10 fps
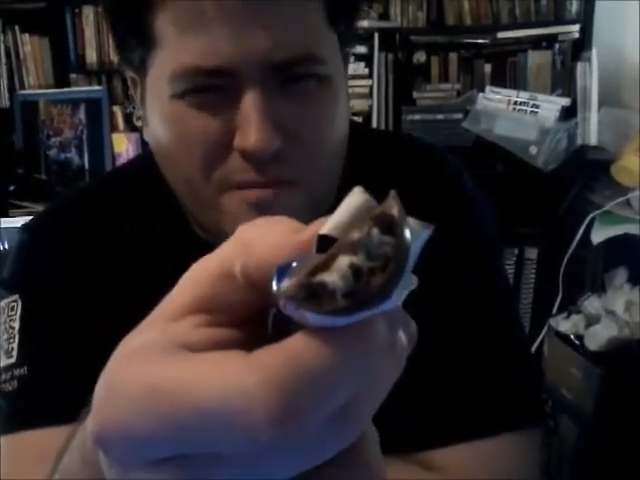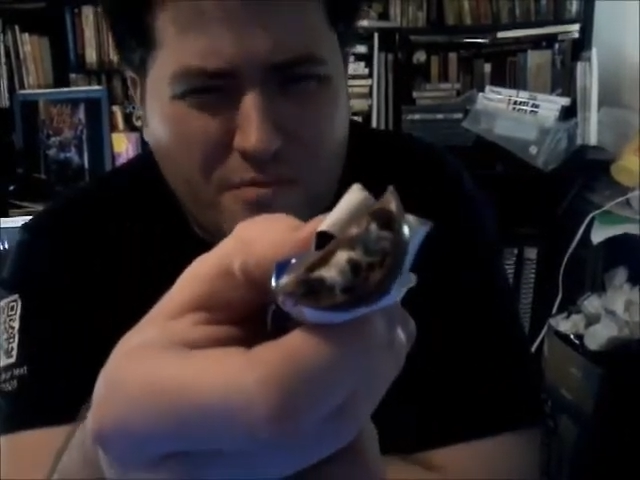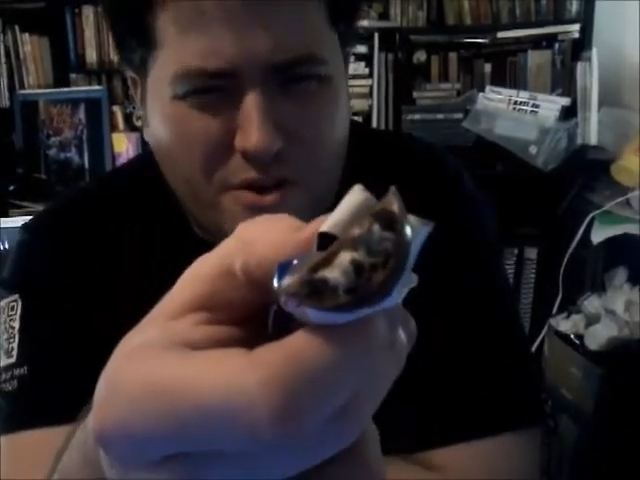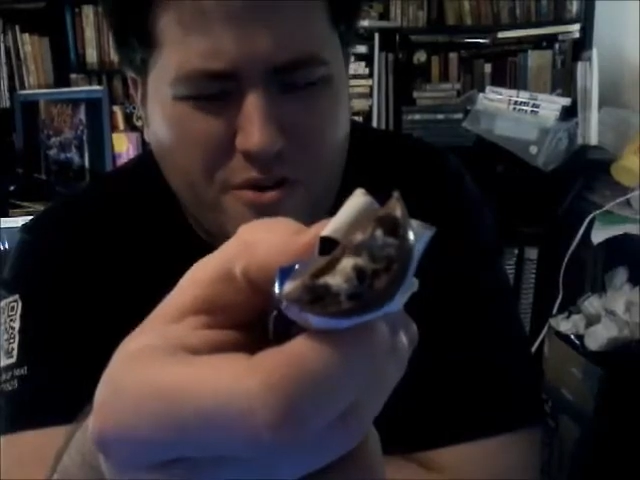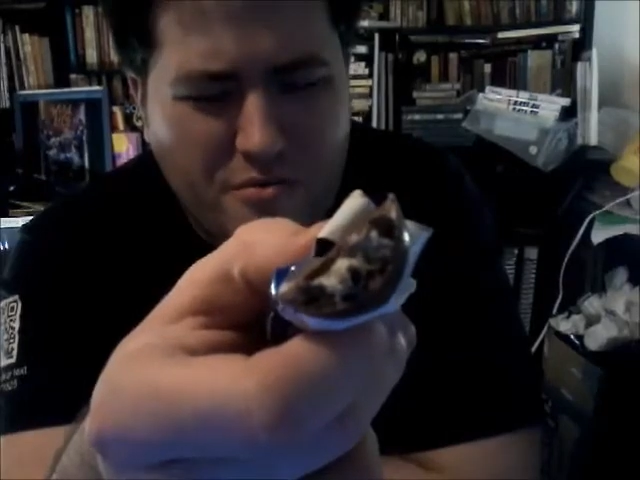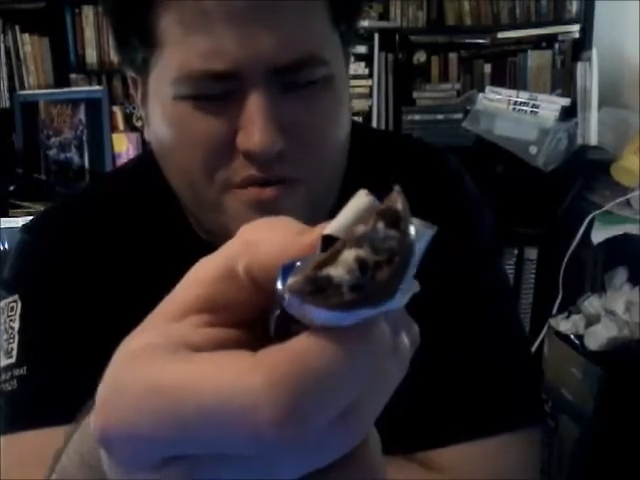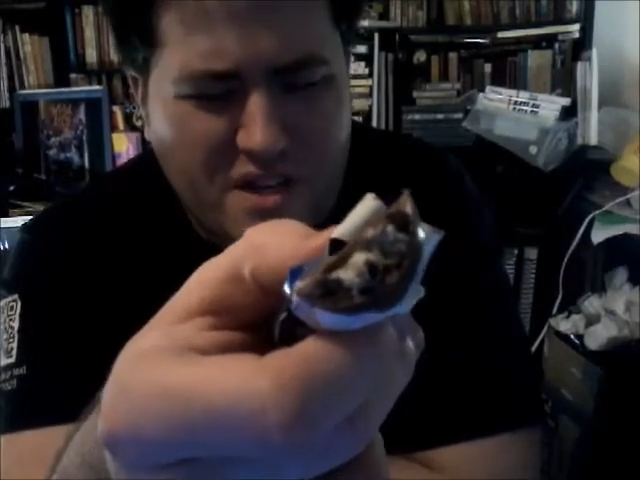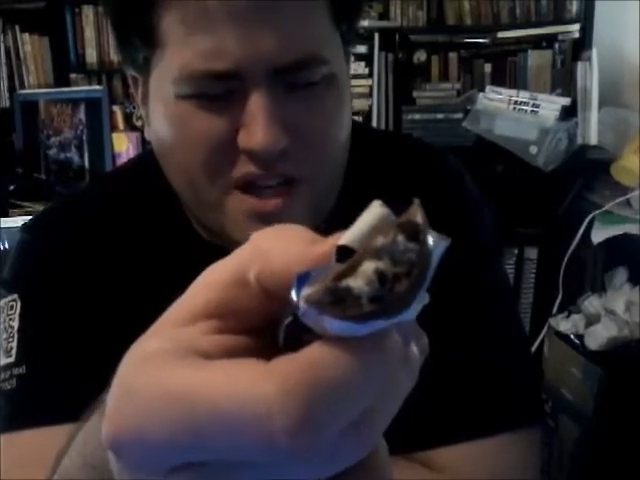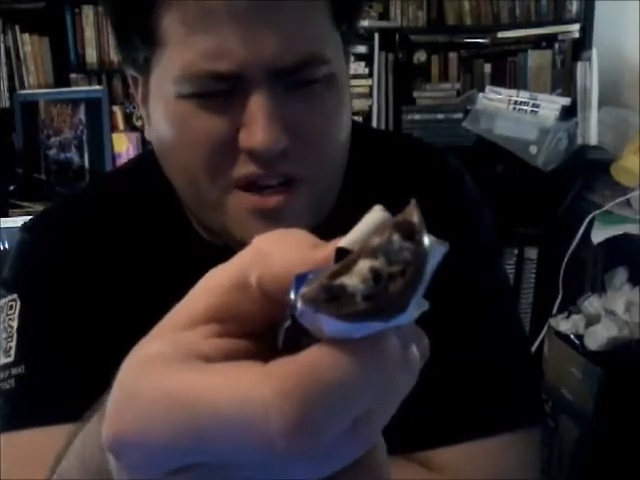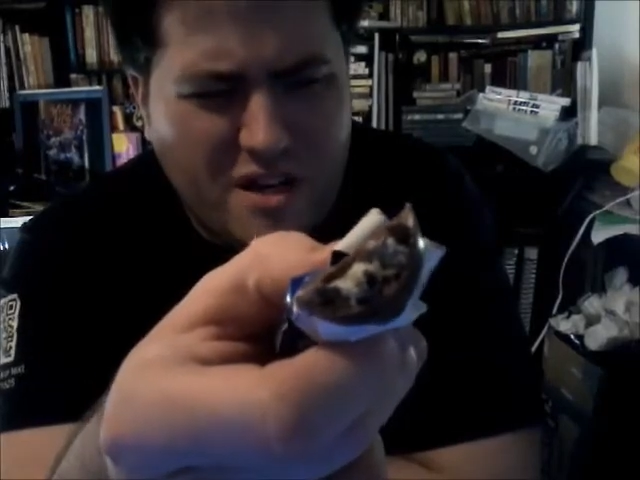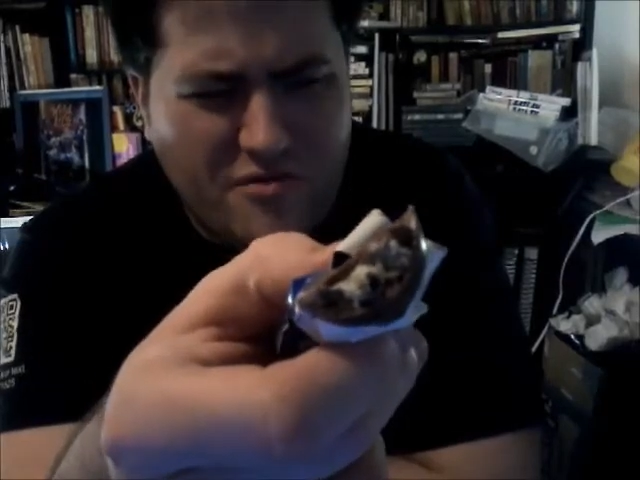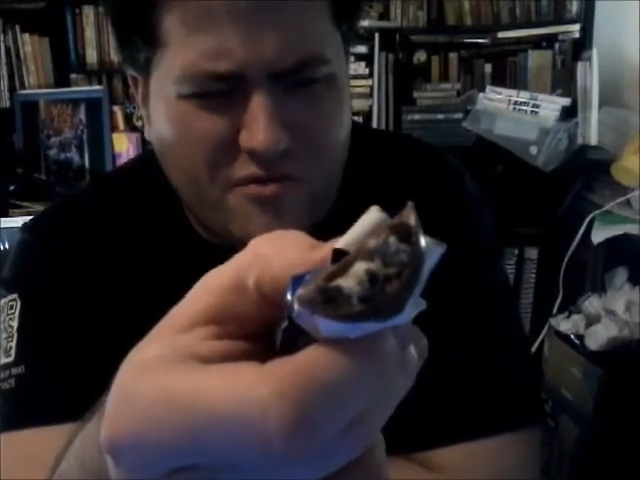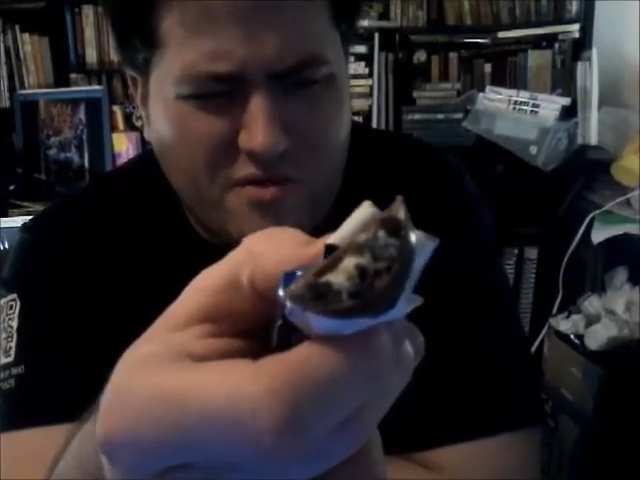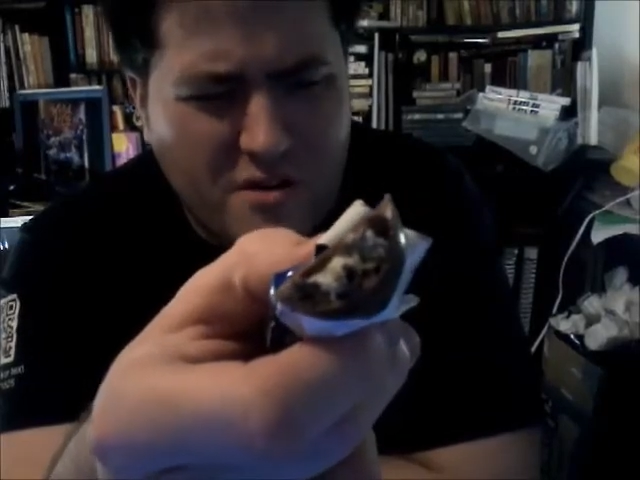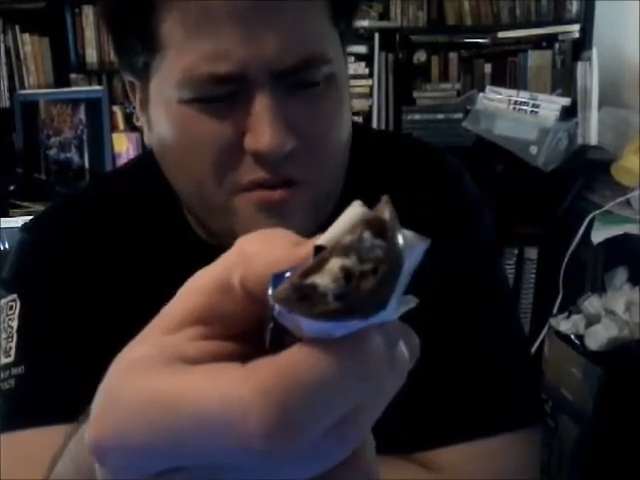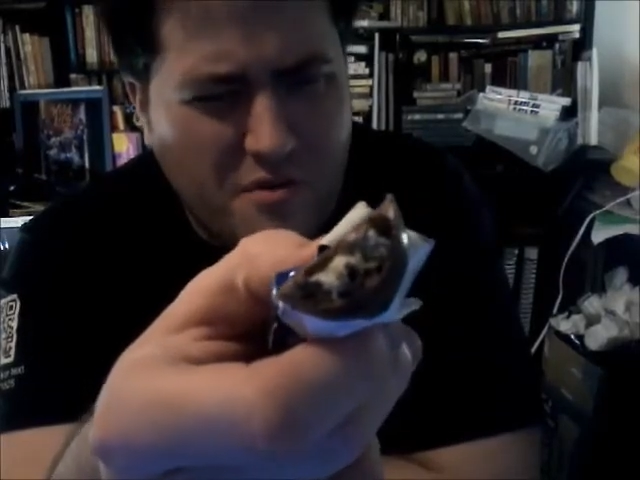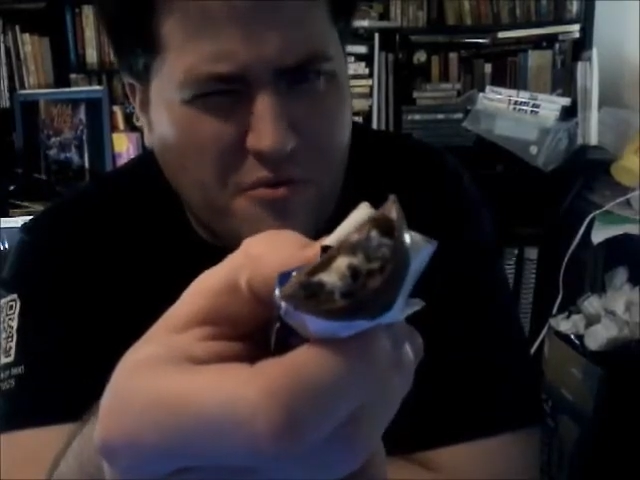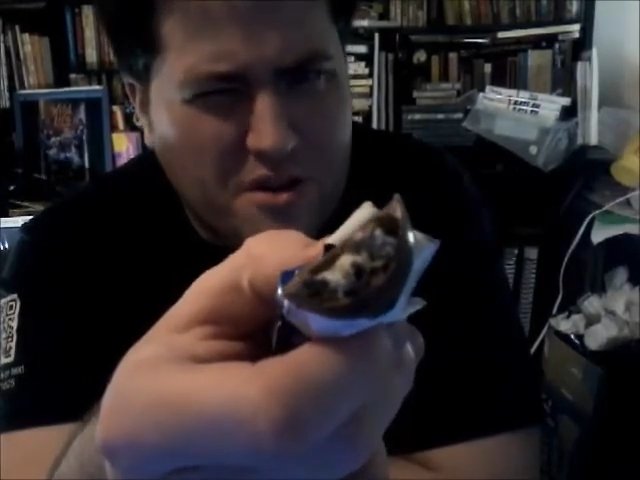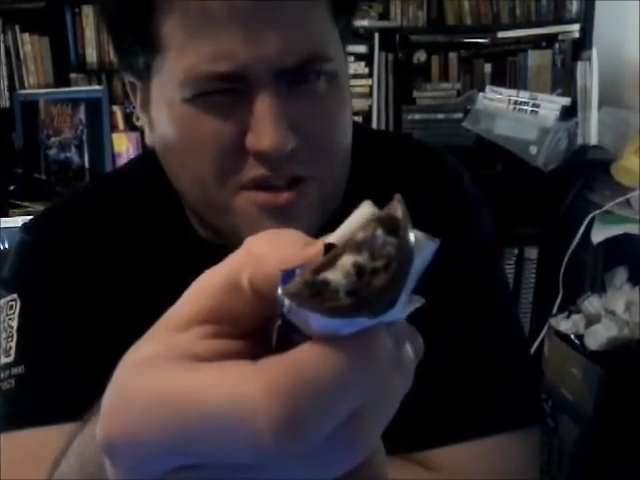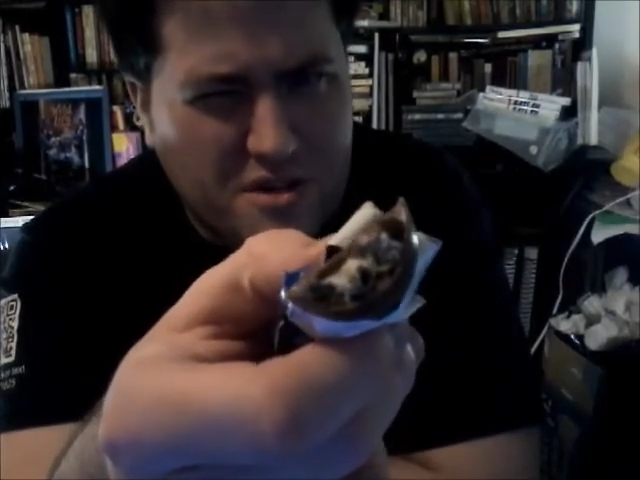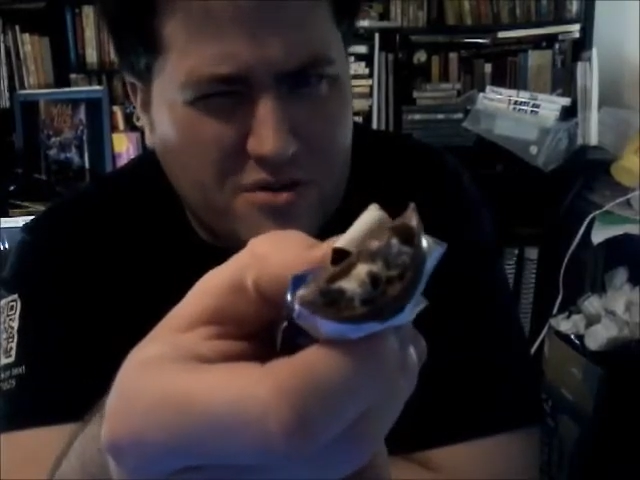you don't really get enough of it all at once